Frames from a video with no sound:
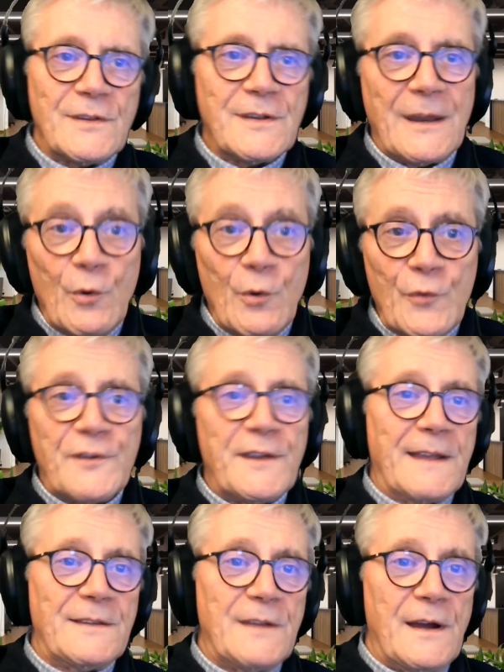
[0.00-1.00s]
can also
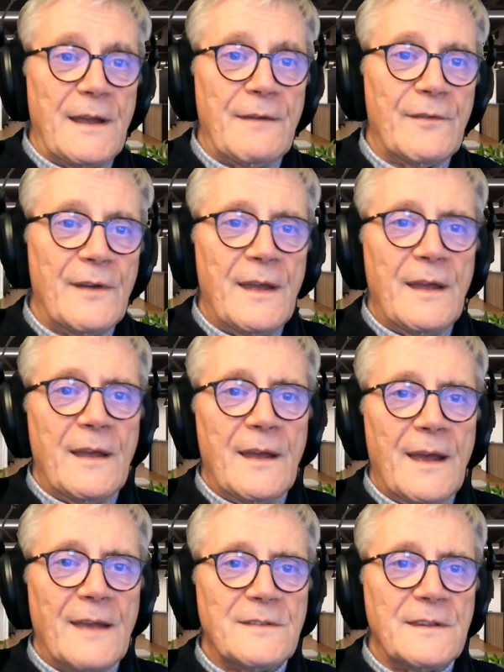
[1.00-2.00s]
take a dive,
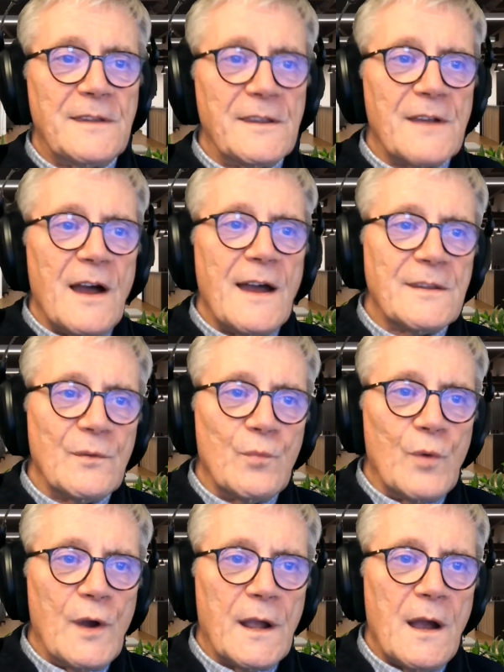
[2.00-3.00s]
as the desire to
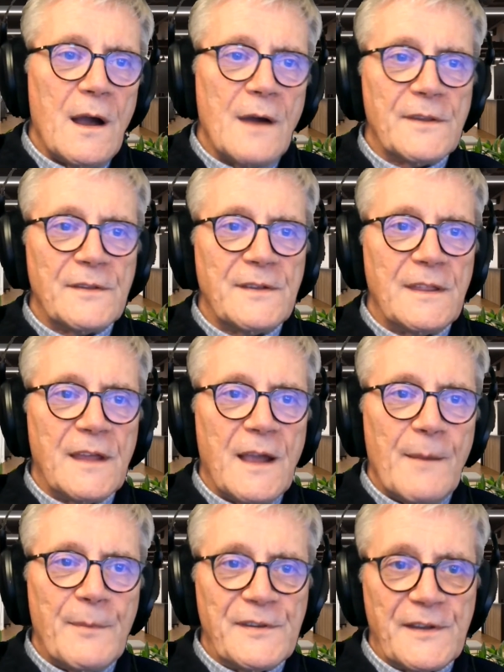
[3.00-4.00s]
work hard to see the
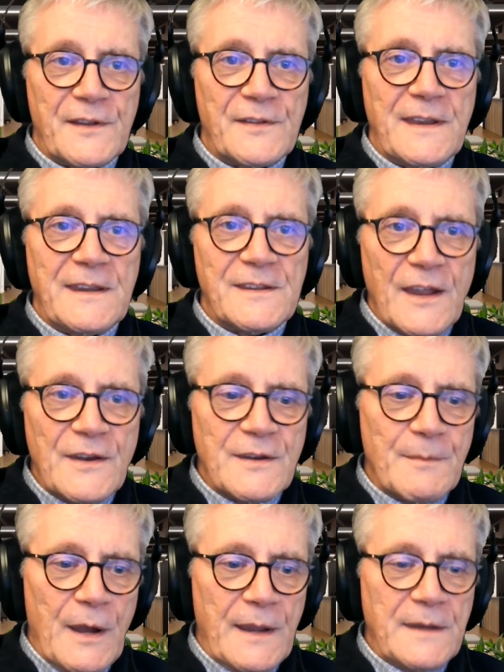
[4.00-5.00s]
company succeed is
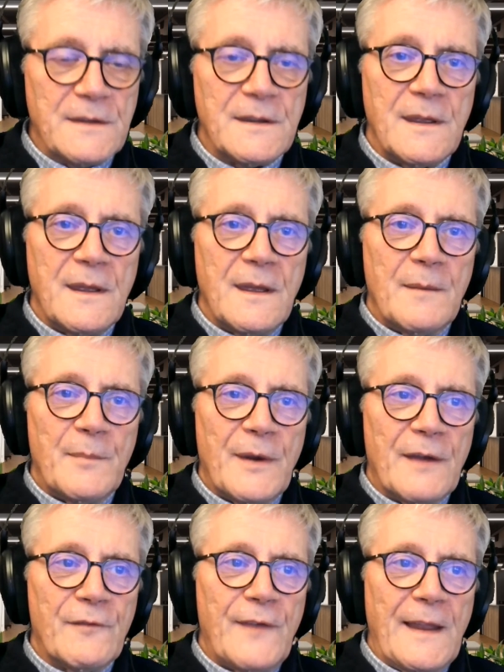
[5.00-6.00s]
undermined
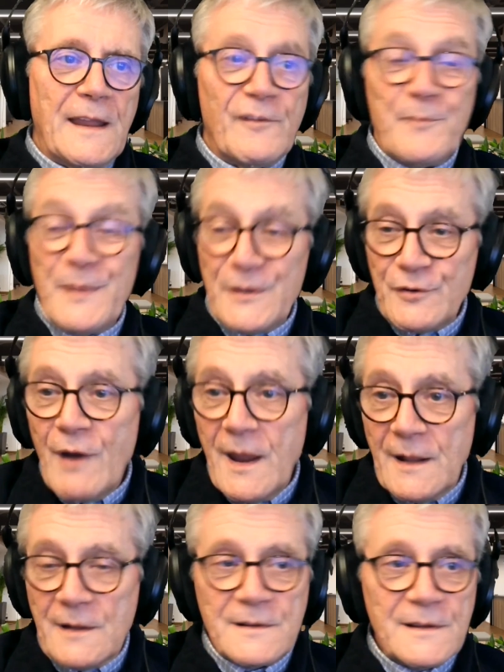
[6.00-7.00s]
by a feeling of
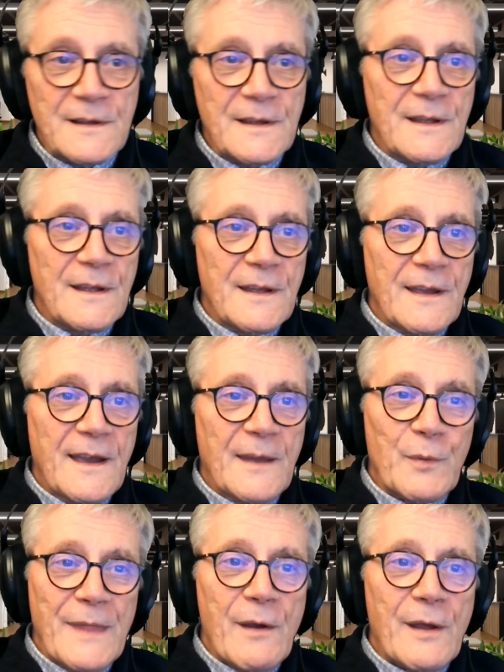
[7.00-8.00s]
betrayal. And
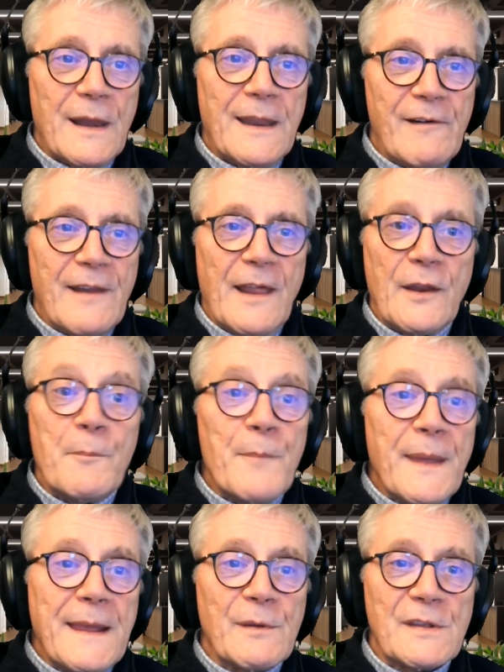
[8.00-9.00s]
without clear and
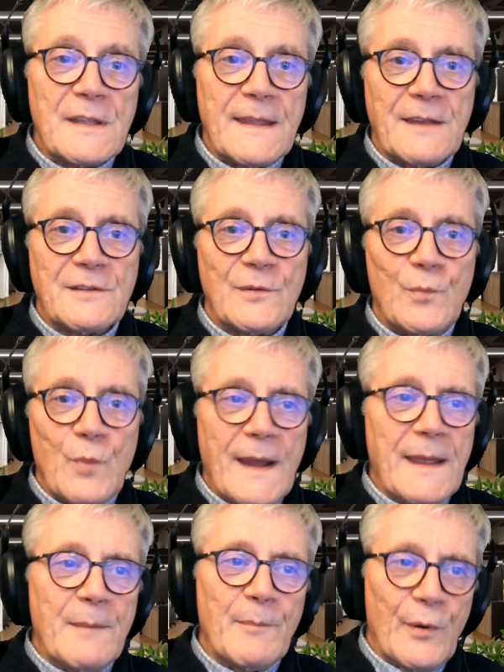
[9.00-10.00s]
unambiguous links to
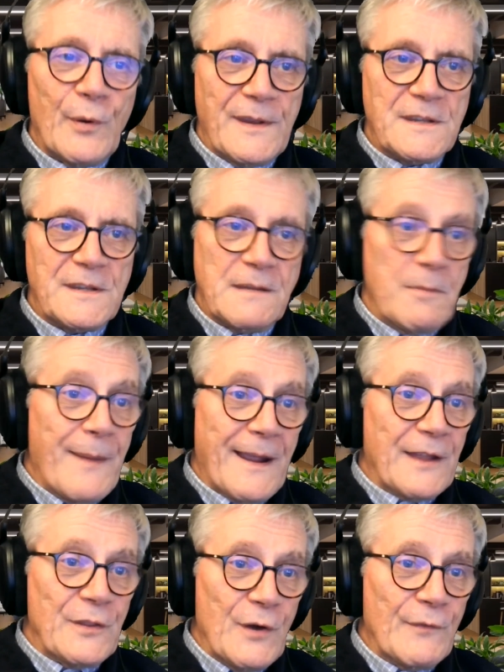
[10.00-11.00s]
why employees need to be
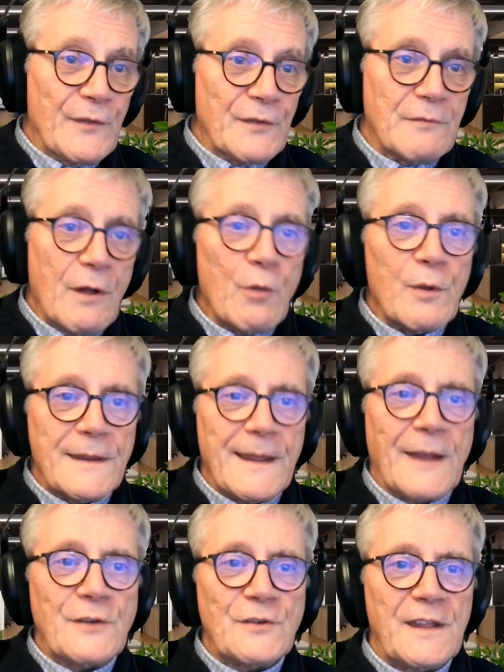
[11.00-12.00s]
back in the office, role
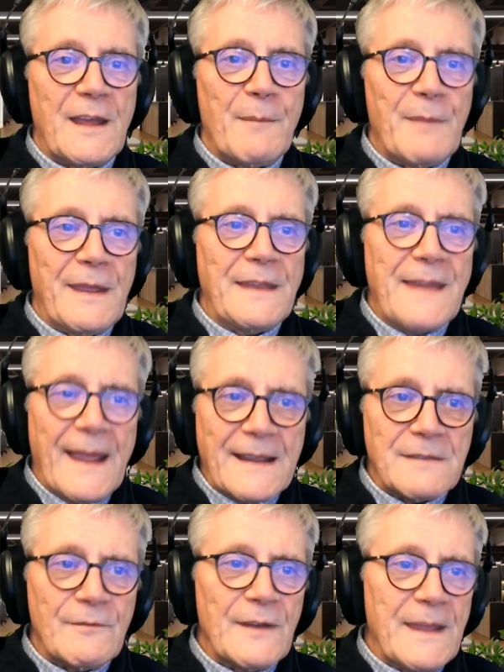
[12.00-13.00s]
connection can be
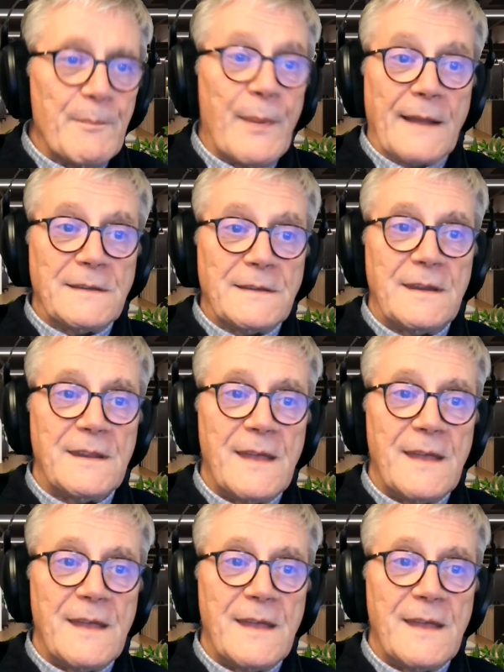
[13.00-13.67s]
negatively impacted,